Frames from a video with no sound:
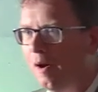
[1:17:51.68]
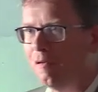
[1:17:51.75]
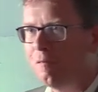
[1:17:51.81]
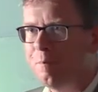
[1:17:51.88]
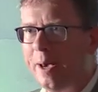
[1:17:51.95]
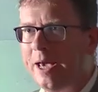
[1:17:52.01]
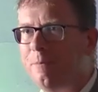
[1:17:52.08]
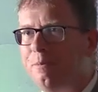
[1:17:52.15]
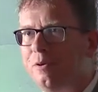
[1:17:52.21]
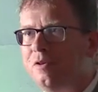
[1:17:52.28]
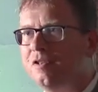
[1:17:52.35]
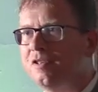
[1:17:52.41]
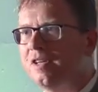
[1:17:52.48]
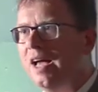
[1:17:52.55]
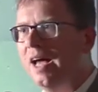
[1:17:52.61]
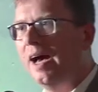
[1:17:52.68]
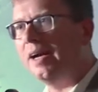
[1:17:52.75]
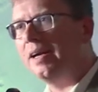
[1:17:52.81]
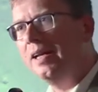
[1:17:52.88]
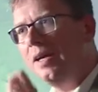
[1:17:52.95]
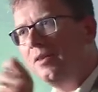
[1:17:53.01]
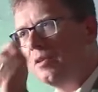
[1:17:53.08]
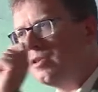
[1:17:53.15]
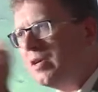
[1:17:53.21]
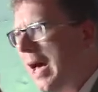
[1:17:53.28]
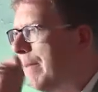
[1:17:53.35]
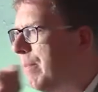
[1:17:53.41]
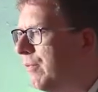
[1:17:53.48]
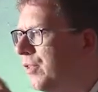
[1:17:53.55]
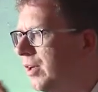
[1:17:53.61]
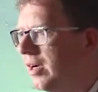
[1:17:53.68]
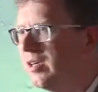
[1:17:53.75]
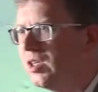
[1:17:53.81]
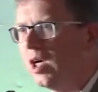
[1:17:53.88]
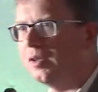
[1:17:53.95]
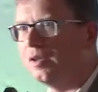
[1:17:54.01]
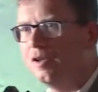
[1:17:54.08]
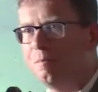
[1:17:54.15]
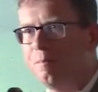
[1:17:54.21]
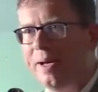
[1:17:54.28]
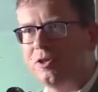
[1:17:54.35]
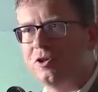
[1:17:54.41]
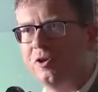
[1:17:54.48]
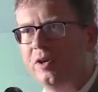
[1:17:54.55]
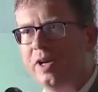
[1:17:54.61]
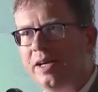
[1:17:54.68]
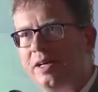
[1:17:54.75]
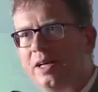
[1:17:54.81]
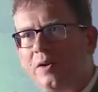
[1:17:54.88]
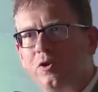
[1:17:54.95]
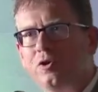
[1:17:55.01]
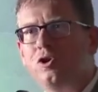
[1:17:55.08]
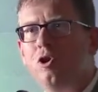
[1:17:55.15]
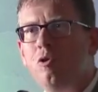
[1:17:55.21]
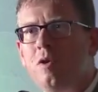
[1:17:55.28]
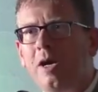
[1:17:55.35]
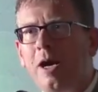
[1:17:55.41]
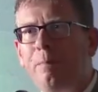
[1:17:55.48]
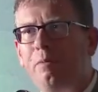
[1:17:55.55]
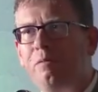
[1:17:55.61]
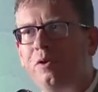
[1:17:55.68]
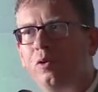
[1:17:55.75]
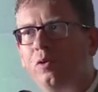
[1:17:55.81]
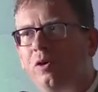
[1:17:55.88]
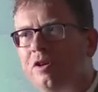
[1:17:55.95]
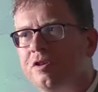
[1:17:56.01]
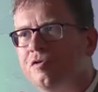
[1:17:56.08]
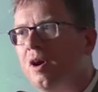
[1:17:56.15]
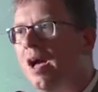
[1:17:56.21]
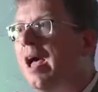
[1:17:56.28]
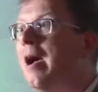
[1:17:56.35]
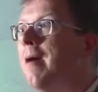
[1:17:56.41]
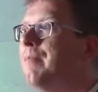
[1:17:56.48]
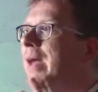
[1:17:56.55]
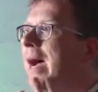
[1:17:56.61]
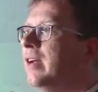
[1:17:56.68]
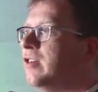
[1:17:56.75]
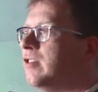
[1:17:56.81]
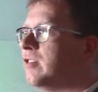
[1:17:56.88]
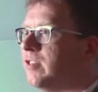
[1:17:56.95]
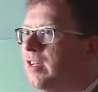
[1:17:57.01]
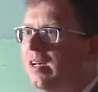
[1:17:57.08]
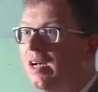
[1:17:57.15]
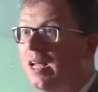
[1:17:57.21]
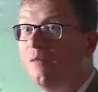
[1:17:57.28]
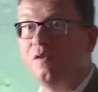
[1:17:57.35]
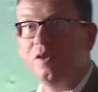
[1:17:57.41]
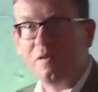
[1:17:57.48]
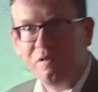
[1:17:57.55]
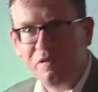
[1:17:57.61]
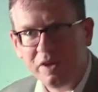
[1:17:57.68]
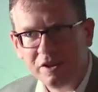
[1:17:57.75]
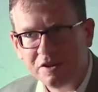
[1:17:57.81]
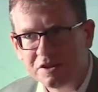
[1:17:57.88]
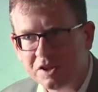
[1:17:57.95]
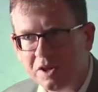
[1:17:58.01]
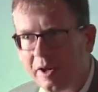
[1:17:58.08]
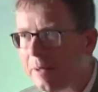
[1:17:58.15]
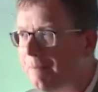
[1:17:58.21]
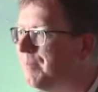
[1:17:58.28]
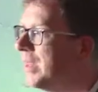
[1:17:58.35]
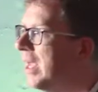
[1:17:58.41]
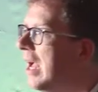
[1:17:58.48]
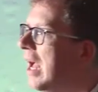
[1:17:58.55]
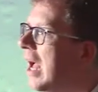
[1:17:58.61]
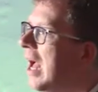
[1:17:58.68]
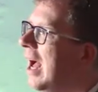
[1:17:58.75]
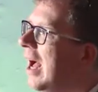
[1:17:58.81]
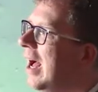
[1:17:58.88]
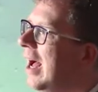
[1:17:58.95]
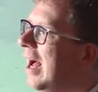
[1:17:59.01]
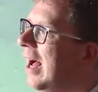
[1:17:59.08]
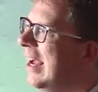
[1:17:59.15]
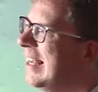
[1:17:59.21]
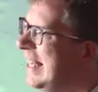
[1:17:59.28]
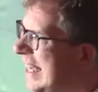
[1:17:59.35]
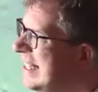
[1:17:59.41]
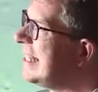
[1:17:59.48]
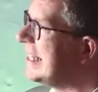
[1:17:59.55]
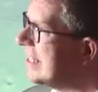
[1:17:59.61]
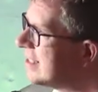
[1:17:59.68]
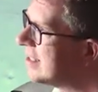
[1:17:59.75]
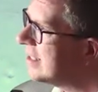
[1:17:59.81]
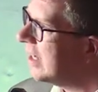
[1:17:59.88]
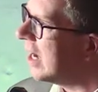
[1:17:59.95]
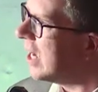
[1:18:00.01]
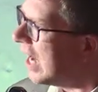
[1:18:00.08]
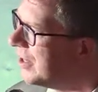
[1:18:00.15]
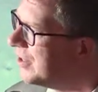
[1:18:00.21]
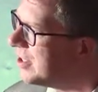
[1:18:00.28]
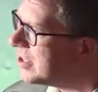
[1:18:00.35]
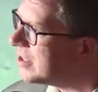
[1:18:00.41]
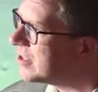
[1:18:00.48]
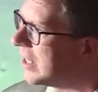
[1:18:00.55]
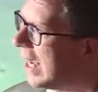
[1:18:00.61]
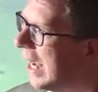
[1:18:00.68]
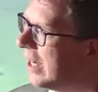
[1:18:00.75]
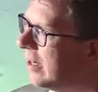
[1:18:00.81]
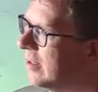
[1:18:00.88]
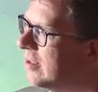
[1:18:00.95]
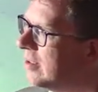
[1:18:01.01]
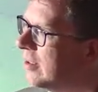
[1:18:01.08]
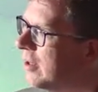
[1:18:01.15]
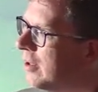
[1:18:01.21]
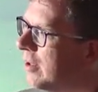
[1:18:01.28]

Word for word: of papers, I can hear the tap of the conductor's baton, I can hear the tuning up of the orchestra, and suddenly, for the first time, I get it and understand